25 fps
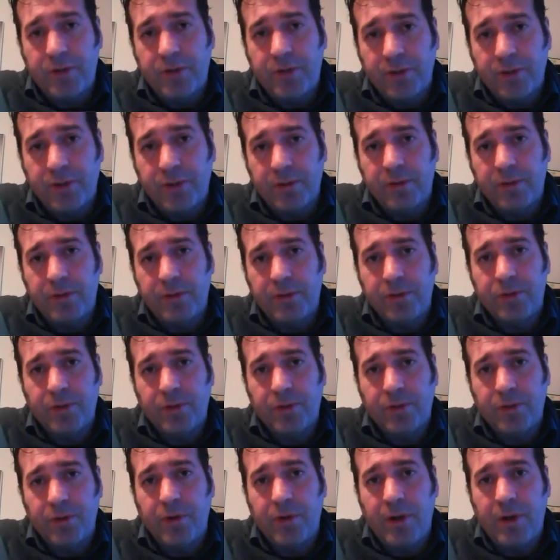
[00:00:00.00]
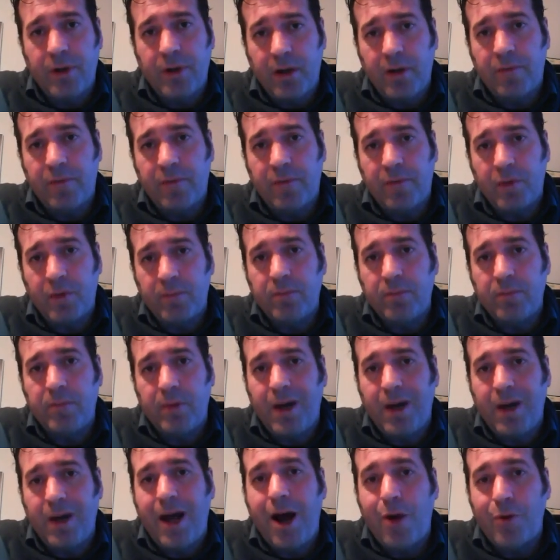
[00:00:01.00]
to do from
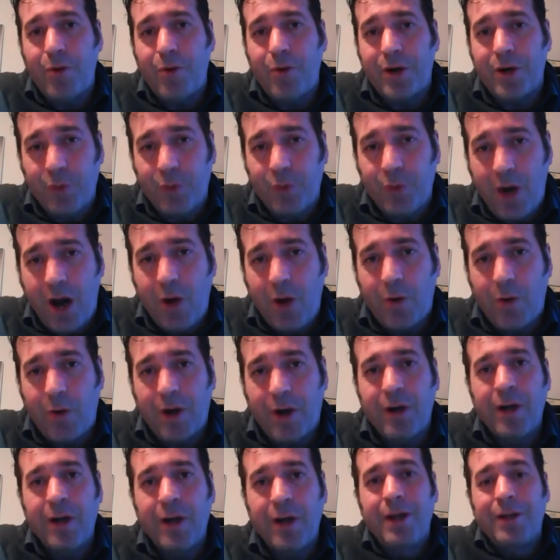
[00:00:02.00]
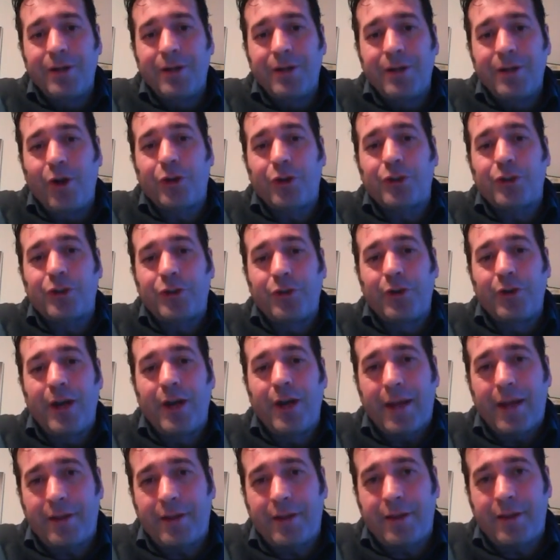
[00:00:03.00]
hour to hour, not to
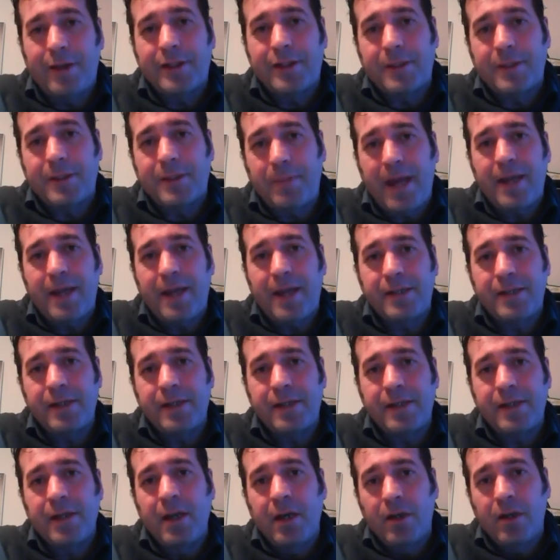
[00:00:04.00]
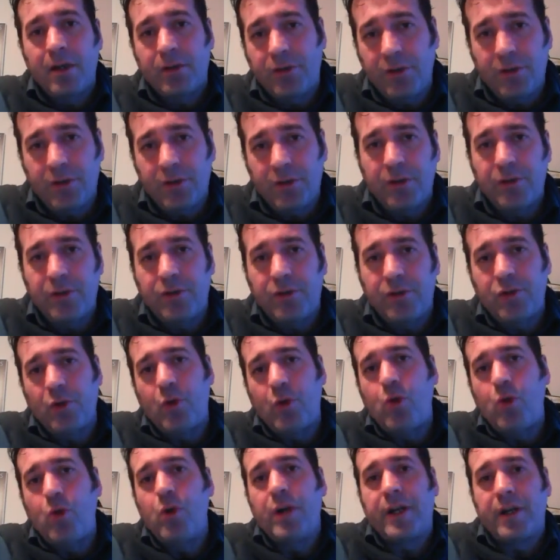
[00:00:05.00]
let the space
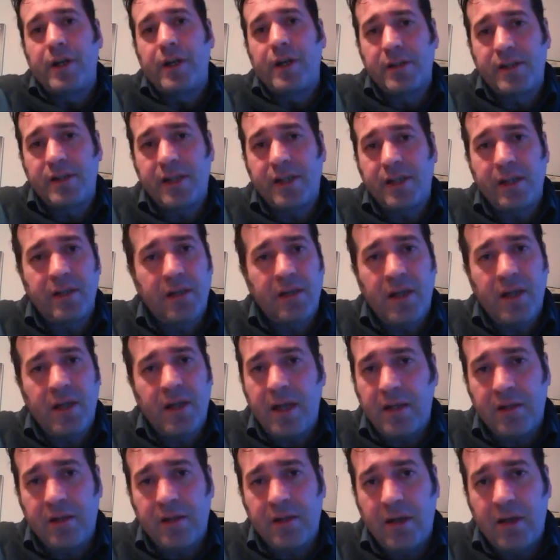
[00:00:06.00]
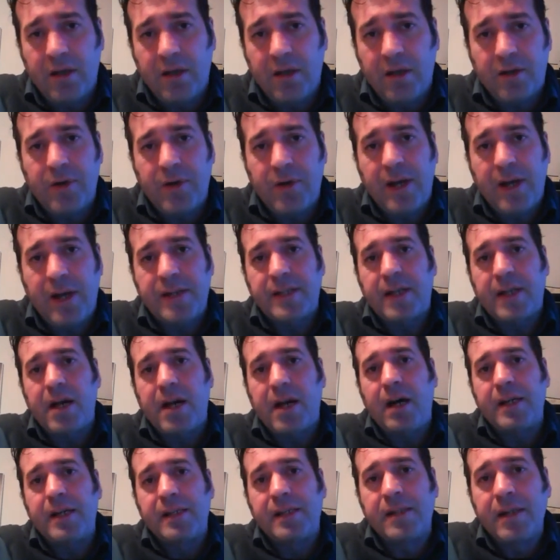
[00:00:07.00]
to hooligans and crazy
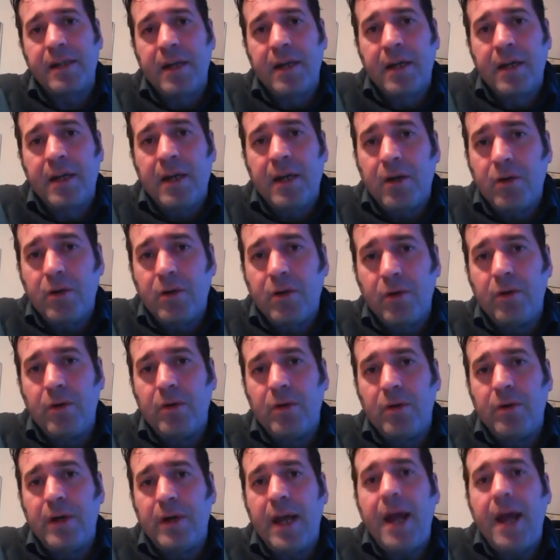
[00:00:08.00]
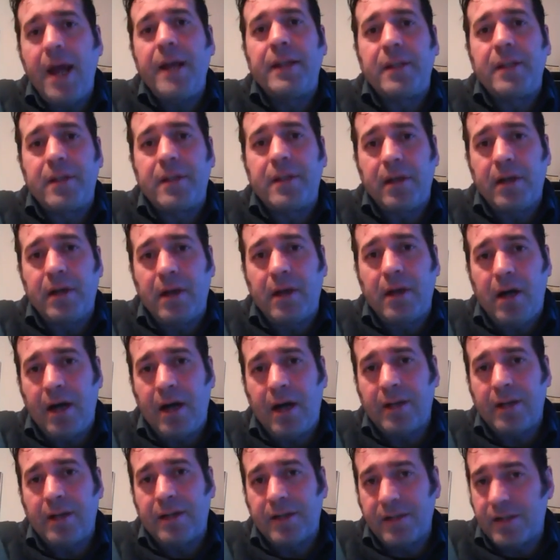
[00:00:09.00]
guys who hate
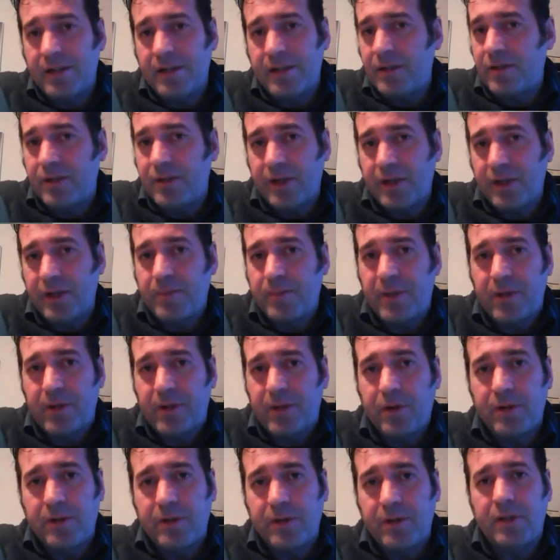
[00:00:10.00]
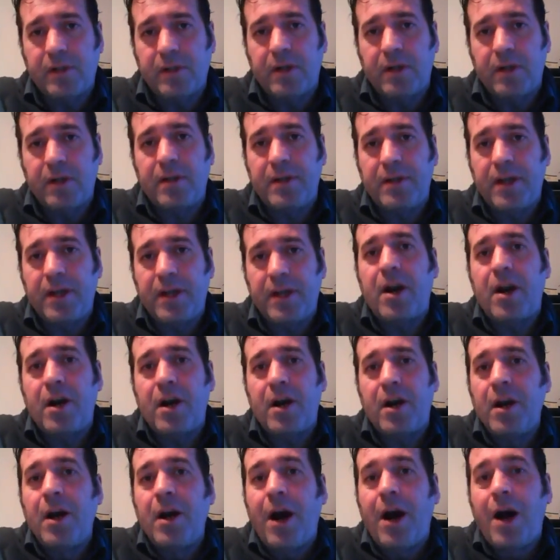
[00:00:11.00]
others just because they
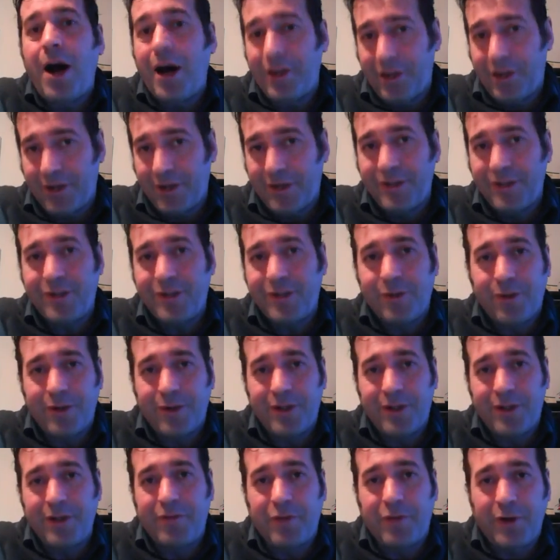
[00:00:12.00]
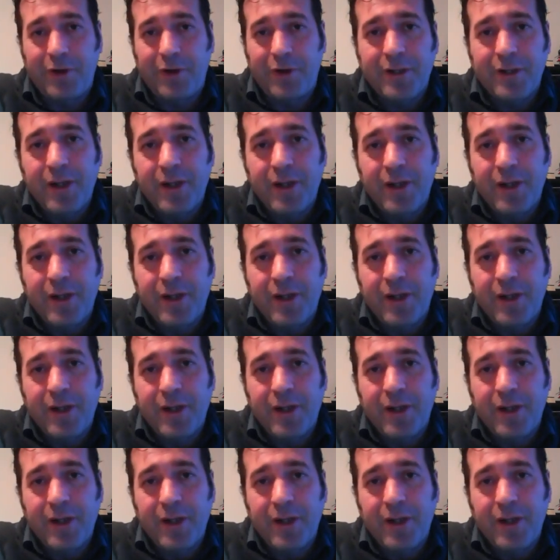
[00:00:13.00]
are others or different.